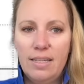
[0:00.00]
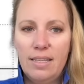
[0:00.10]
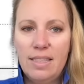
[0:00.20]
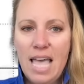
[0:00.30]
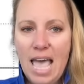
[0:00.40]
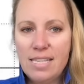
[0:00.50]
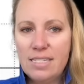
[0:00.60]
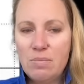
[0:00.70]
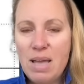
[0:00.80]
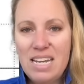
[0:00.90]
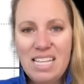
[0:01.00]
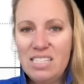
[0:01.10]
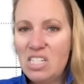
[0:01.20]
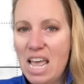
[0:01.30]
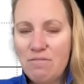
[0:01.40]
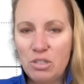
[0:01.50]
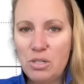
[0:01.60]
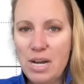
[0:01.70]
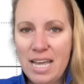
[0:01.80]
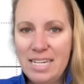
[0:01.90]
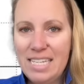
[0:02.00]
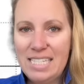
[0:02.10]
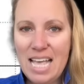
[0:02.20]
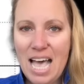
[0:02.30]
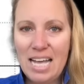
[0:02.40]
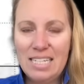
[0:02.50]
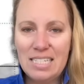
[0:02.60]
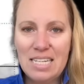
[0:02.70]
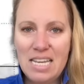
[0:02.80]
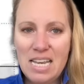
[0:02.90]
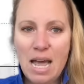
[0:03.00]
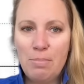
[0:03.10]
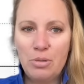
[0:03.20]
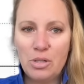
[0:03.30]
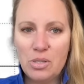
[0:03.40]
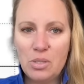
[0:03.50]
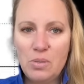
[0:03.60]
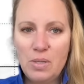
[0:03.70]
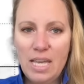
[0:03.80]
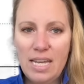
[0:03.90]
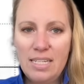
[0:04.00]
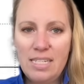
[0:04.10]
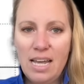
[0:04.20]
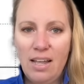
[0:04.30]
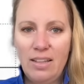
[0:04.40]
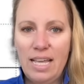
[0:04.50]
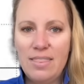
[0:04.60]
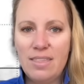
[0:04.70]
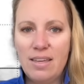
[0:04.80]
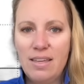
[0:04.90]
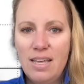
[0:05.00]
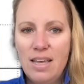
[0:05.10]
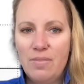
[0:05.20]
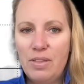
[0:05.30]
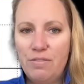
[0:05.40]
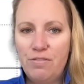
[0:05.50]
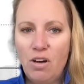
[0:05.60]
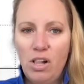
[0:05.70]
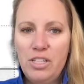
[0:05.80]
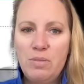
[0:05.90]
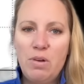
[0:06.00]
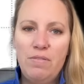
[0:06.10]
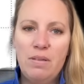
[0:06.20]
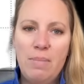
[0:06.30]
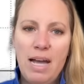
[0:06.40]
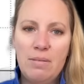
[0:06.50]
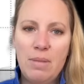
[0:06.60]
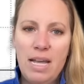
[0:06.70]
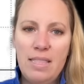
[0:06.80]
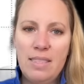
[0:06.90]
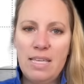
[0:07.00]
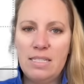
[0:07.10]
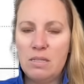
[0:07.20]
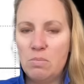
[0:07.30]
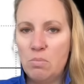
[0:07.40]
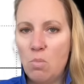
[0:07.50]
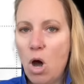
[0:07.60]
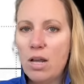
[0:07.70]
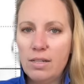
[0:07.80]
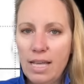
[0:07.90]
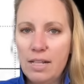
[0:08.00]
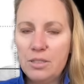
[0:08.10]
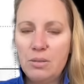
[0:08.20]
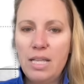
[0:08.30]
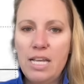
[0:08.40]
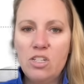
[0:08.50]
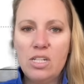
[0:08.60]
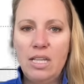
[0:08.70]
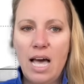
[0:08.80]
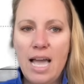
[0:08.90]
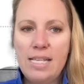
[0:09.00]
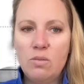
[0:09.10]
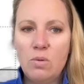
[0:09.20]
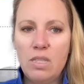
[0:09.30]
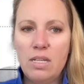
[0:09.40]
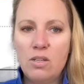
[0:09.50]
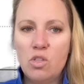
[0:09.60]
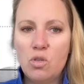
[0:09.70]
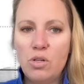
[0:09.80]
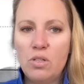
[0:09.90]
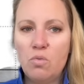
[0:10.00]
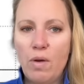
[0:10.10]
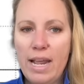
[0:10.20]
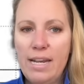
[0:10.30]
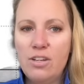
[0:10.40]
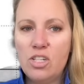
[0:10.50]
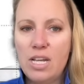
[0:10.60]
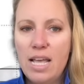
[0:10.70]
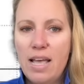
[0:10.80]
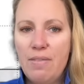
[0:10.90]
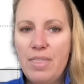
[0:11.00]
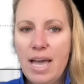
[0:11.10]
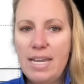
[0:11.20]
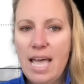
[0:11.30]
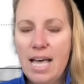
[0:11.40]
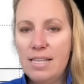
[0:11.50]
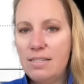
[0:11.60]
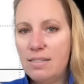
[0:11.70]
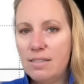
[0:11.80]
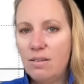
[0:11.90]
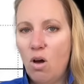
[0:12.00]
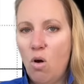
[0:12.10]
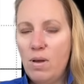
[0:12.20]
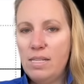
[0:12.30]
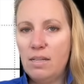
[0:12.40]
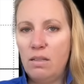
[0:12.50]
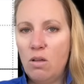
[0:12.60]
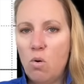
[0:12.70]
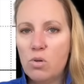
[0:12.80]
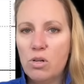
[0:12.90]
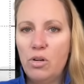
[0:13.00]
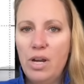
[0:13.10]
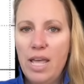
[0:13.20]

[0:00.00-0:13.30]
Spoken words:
the estimate is never an exact number, so you can't tell. And the volume of the magma in this model calculation lies within a certain range that has always a lower